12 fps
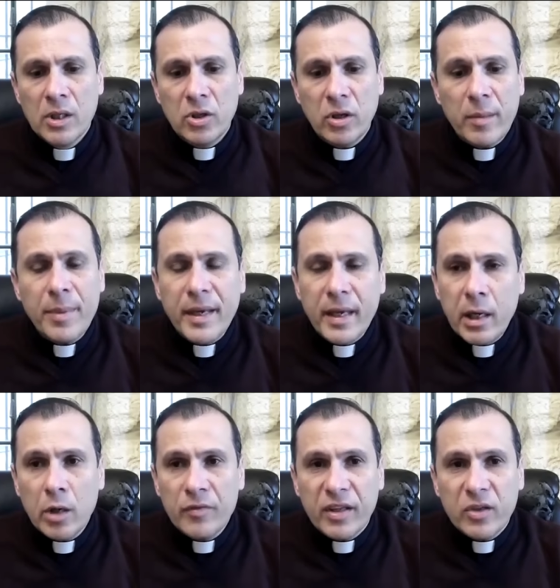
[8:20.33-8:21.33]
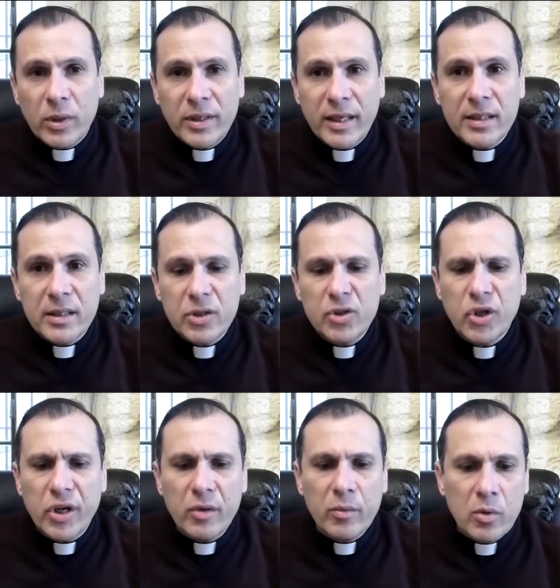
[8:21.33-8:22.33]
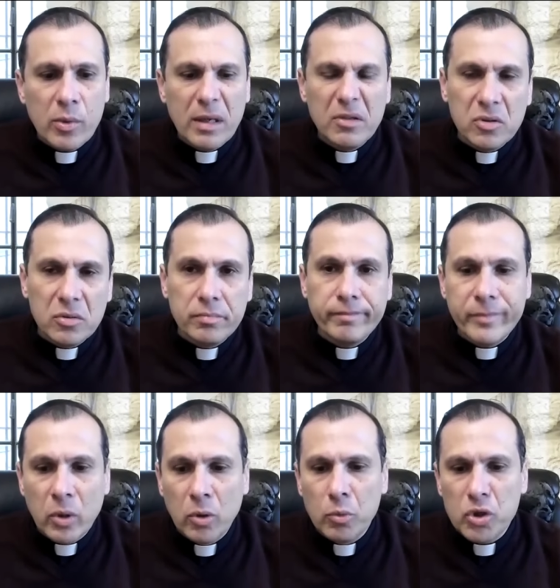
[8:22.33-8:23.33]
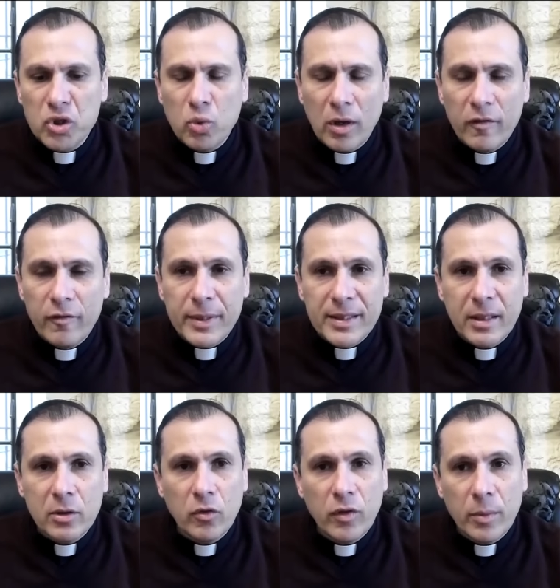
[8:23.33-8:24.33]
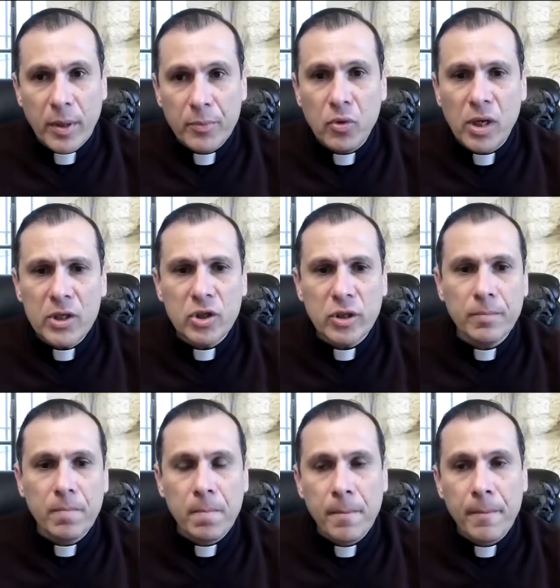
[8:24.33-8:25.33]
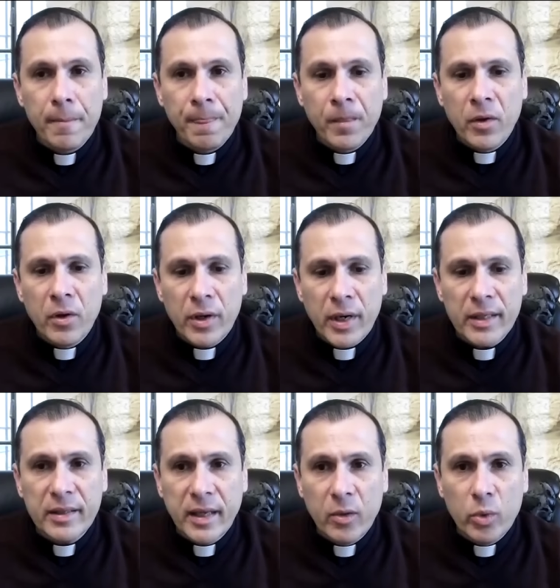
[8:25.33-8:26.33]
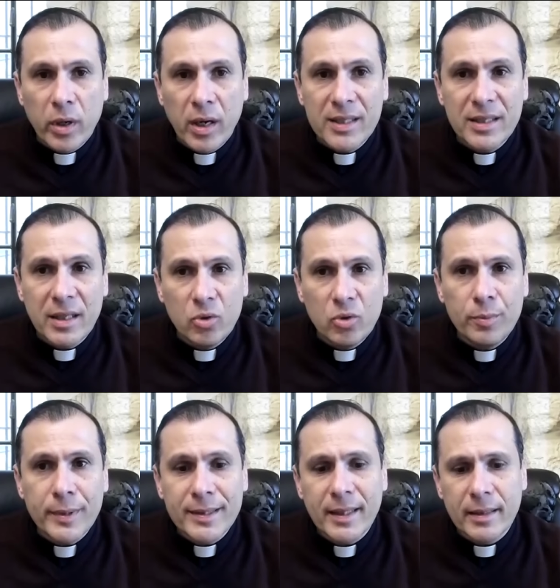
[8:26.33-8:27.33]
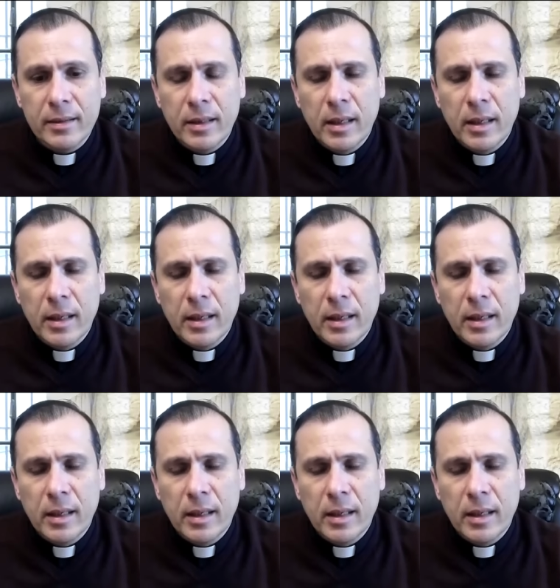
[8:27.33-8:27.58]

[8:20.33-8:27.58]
So at the beginning of the 20th century, we were almost 12% of the population. Right now, we're less than 2%.